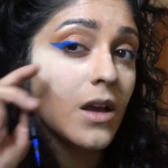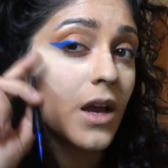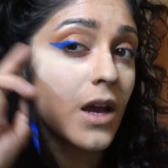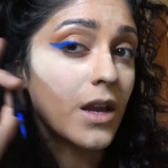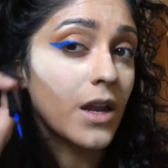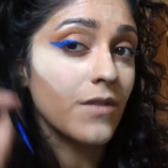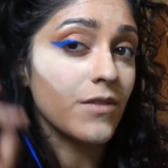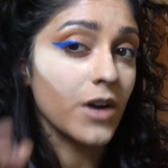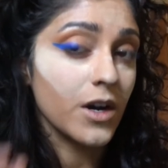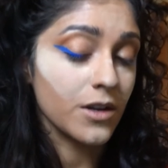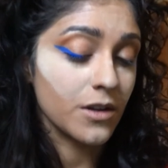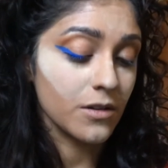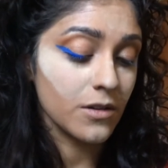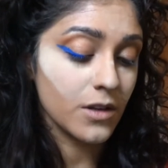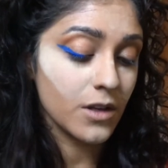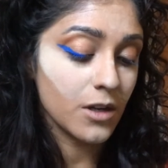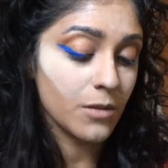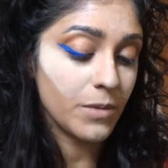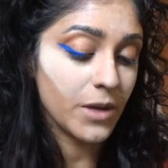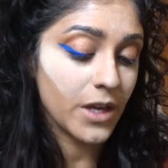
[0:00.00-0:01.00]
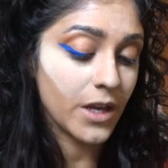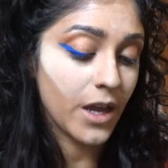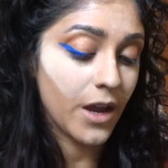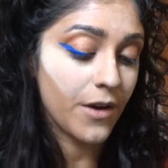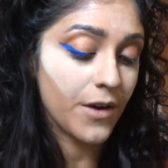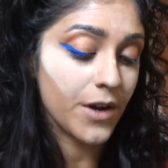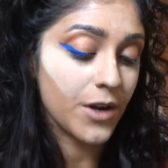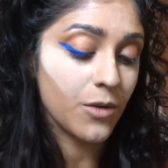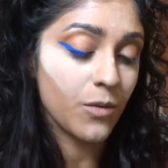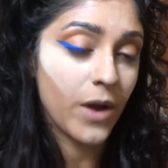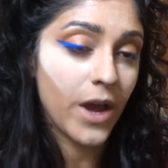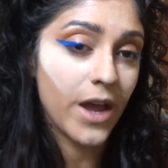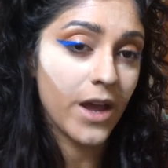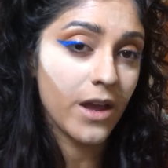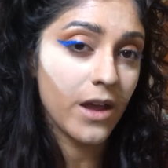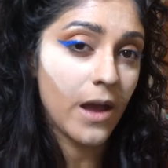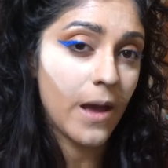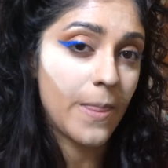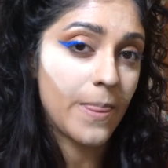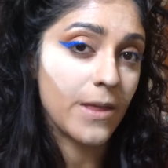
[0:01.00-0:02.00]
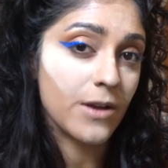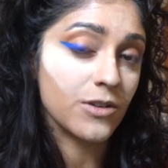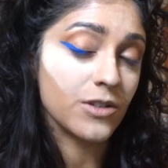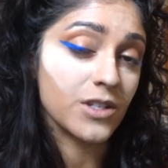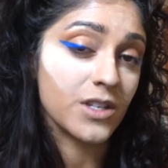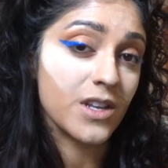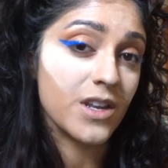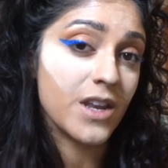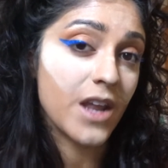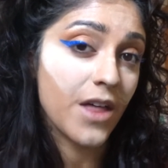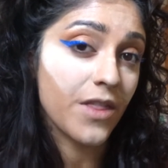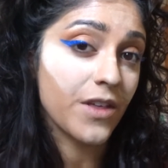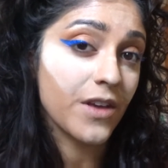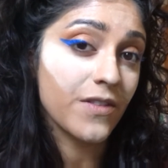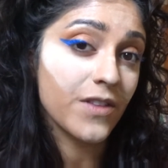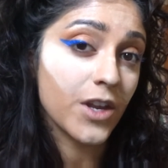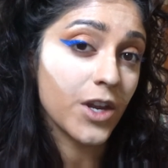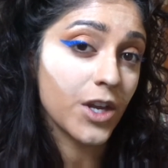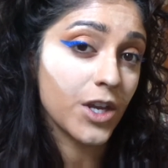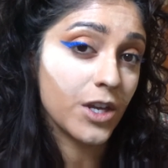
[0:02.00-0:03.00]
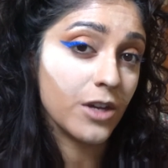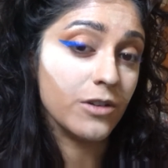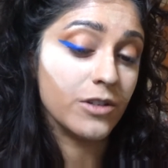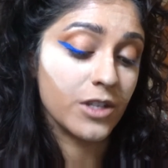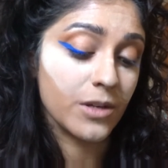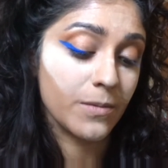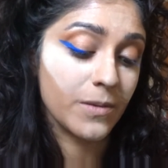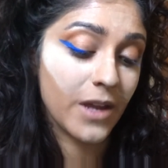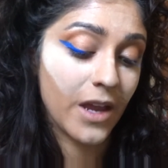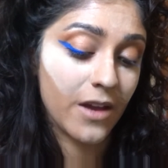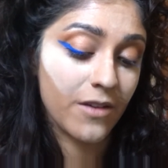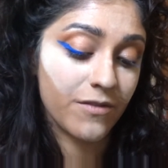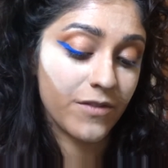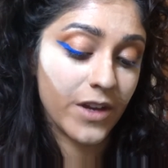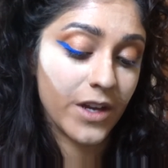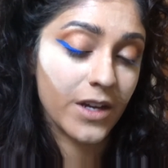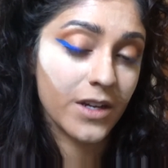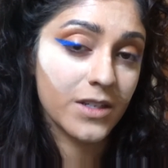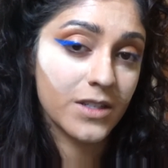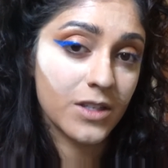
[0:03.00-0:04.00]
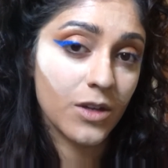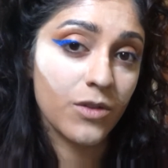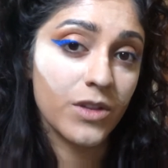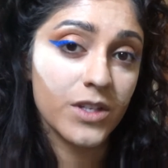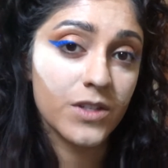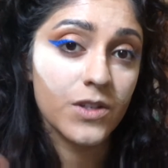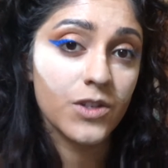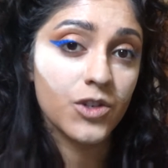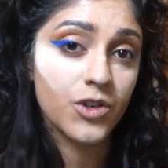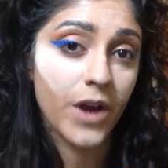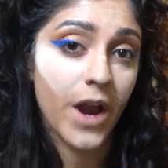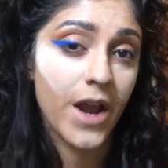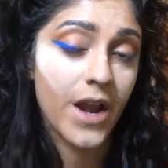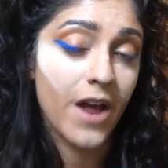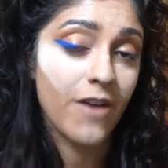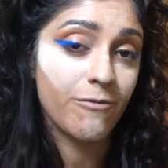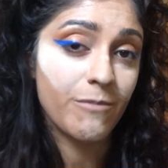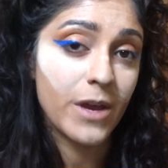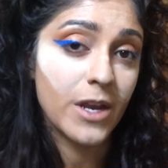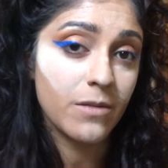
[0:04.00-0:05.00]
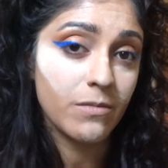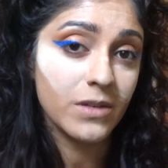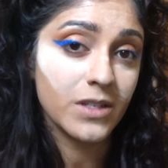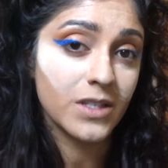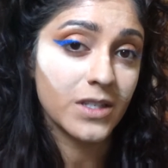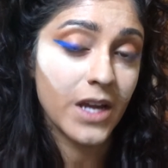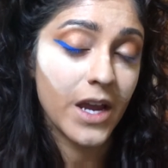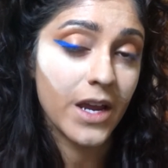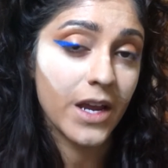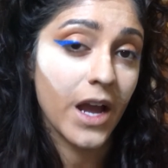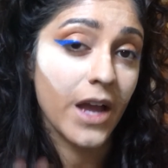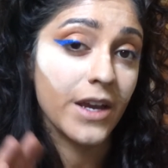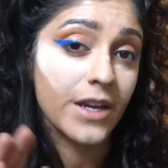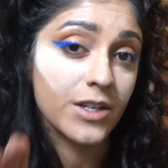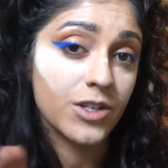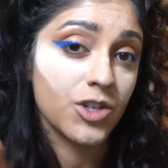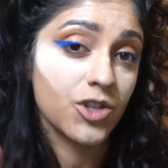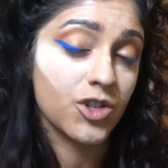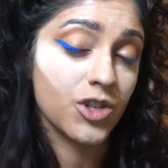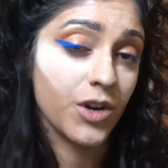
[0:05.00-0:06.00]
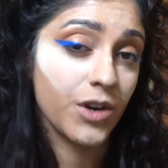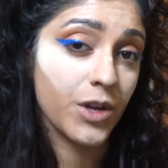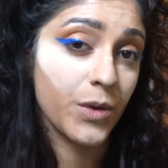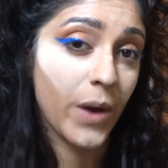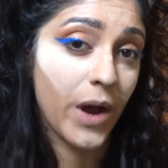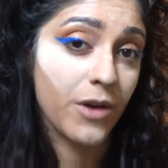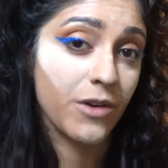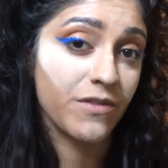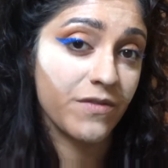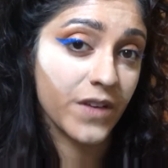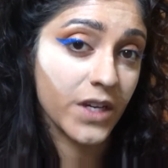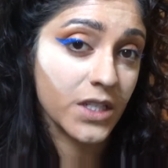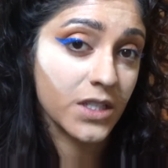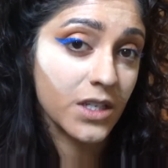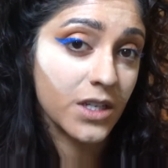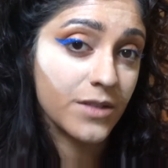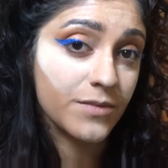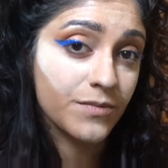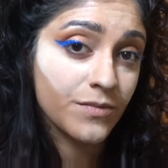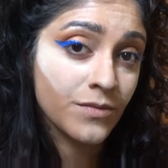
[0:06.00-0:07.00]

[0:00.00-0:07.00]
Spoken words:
And I've gotten a little bit carried away, and there's nothing that a Q-tip can't fix. So this is great. I've made a mistake. I get to show you how to fix it.